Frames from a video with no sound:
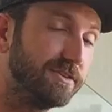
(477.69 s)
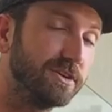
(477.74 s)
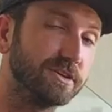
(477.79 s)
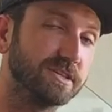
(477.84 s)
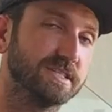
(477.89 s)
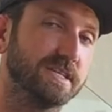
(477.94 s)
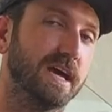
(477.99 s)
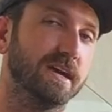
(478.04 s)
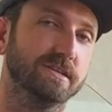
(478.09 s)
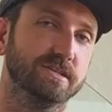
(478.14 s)

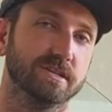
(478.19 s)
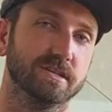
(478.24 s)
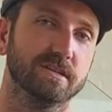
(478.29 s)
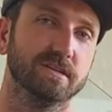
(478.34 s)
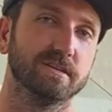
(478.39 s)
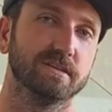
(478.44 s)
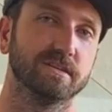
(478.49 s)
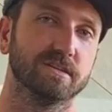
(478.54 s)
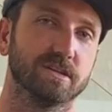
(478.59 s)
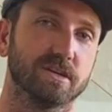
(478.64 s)
station
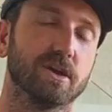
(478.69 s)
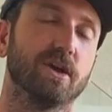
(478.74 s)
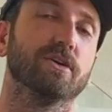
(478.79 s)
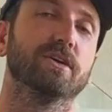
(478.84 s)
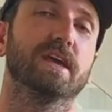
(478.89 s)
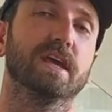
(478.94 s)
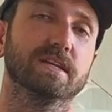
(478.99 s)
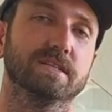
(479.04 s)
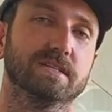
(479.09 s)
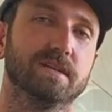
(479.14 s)
to go
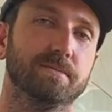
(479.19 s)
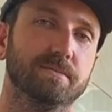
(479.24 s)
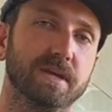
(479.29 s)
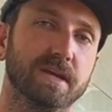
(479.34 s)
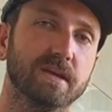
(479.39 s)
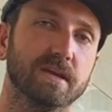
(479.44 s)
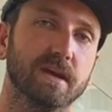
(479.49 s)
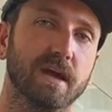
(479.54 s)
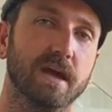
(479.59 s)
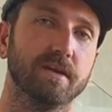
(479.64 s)
get
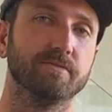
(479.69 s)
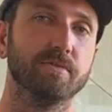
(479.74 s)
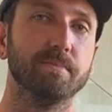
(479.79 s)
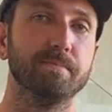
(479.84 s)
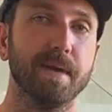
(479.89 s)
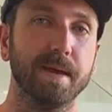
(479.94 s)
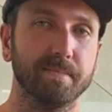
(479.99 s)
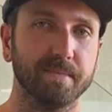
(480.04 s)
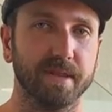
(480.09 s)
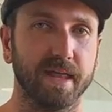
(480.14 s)
something, and
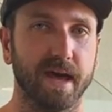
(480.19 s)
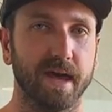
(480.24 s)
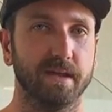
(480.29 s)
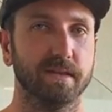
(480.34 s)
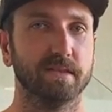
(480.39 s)
remember that.